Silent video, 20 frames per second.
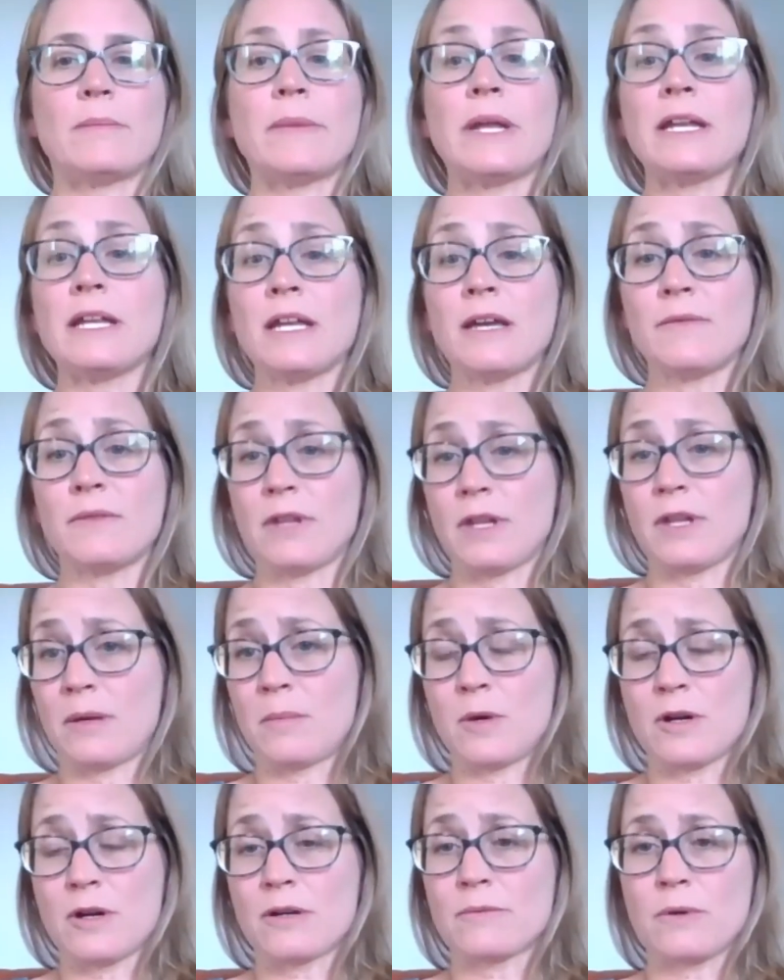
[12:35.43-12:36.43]
many of
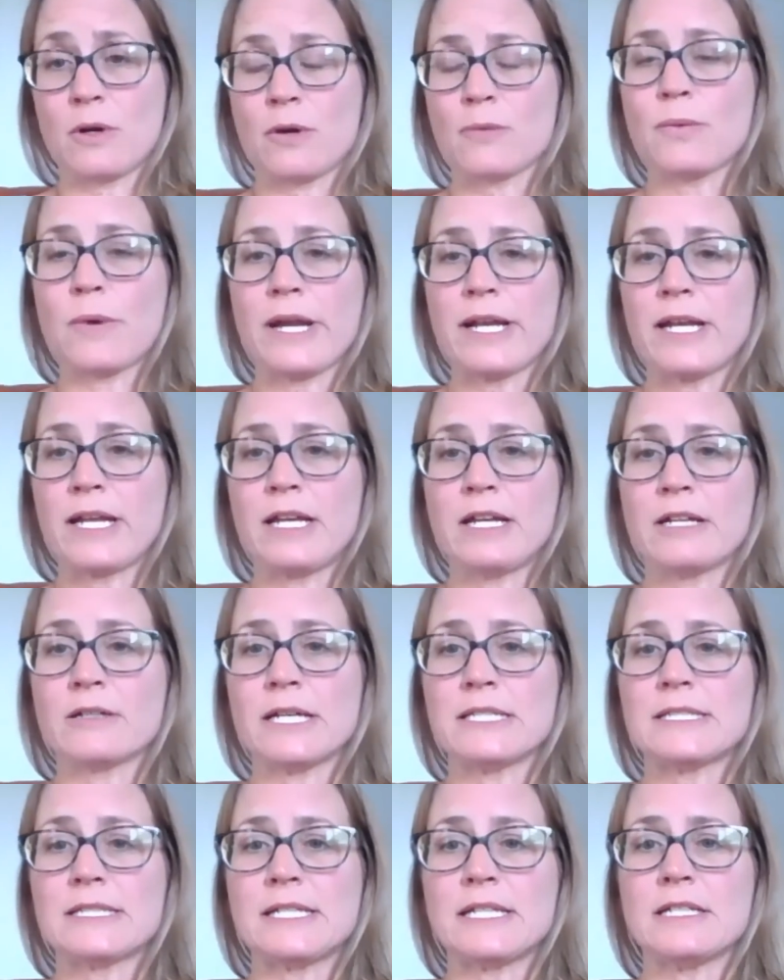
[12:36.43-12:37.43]
them are right here
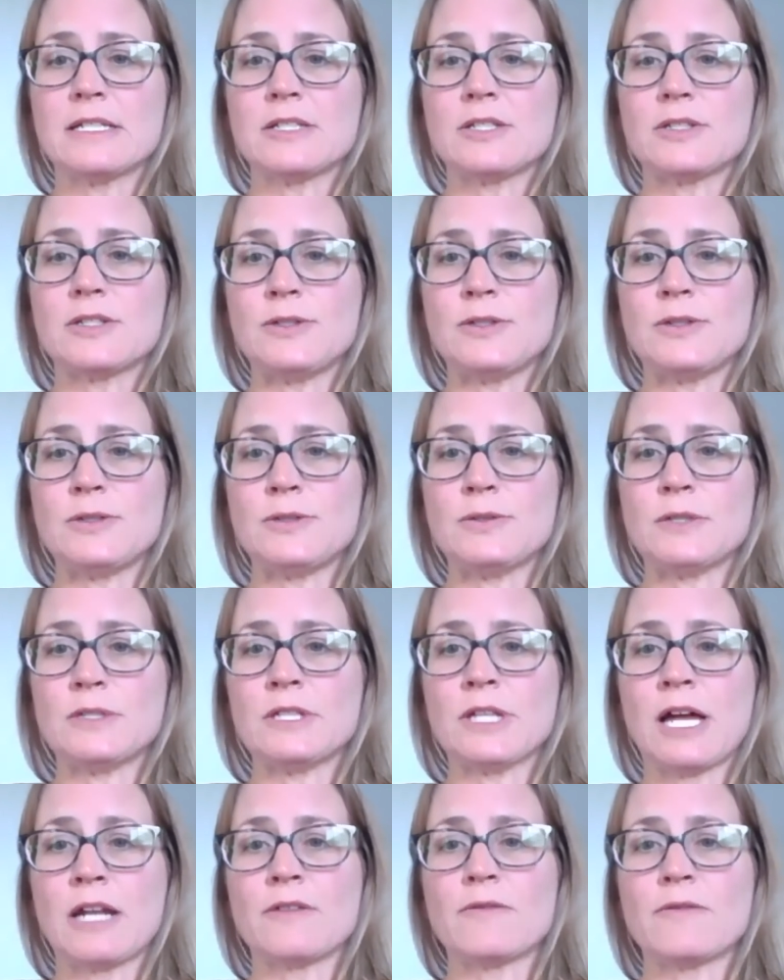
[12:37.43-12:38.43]
at CSU. A
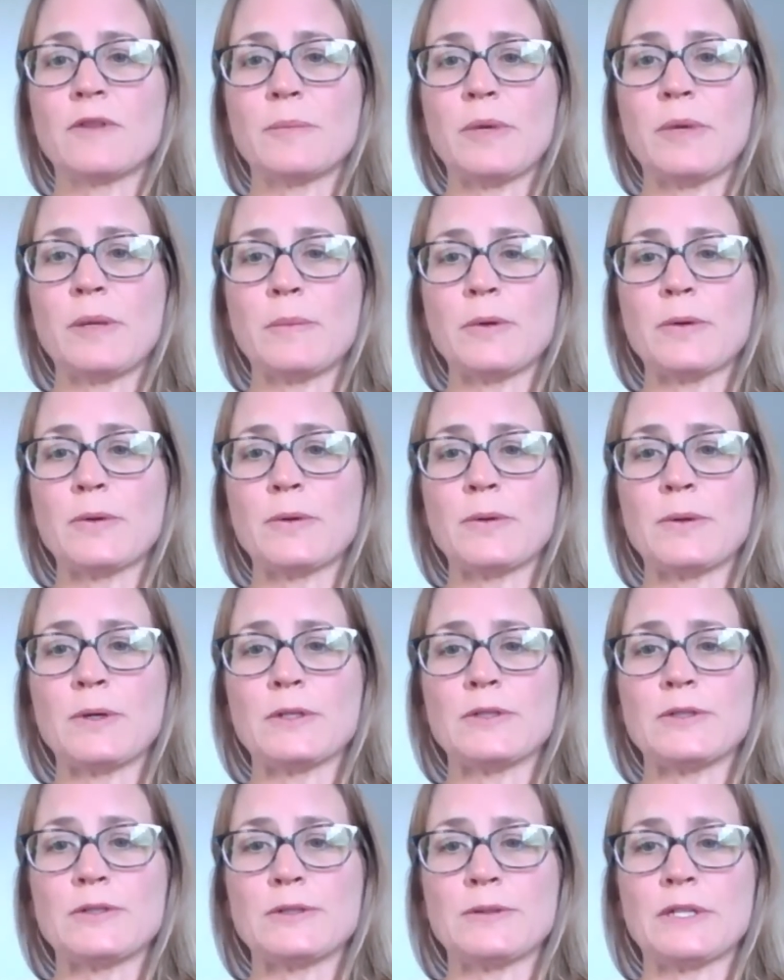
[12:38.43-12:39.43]
lot of the people who
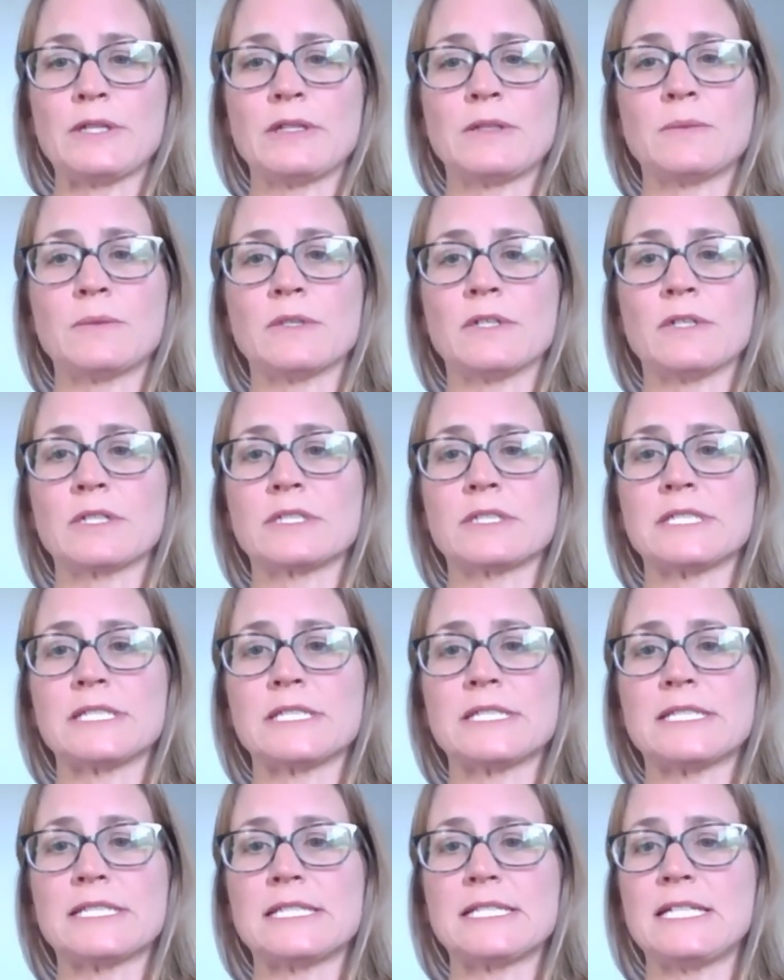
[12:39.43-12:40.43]
are doing the work to
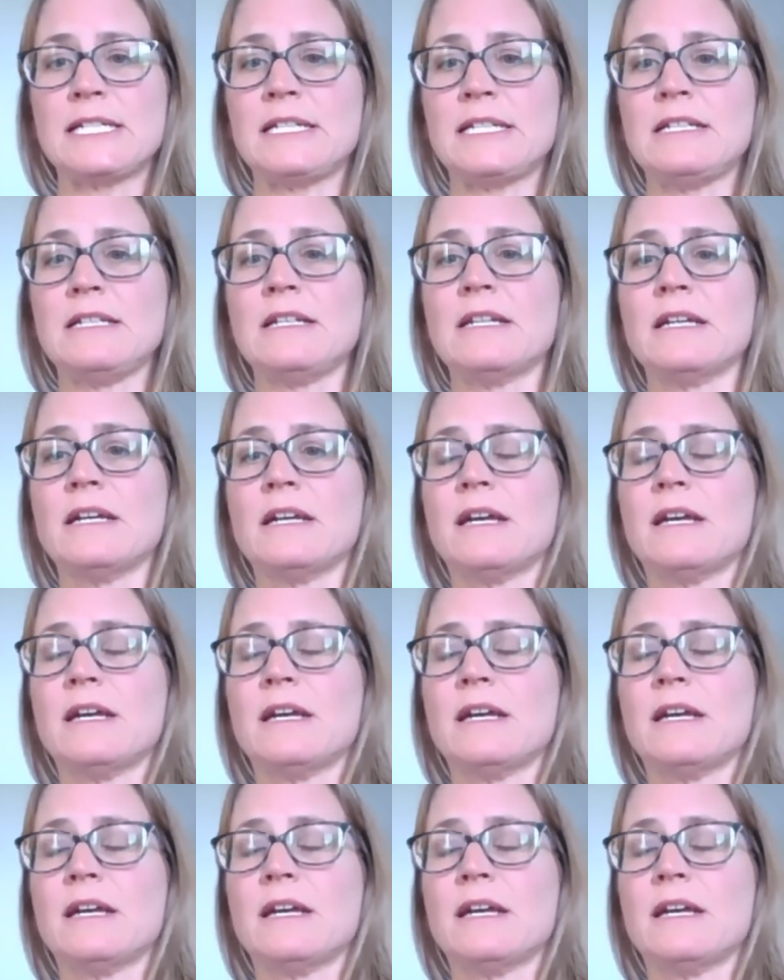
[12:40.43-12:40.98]
see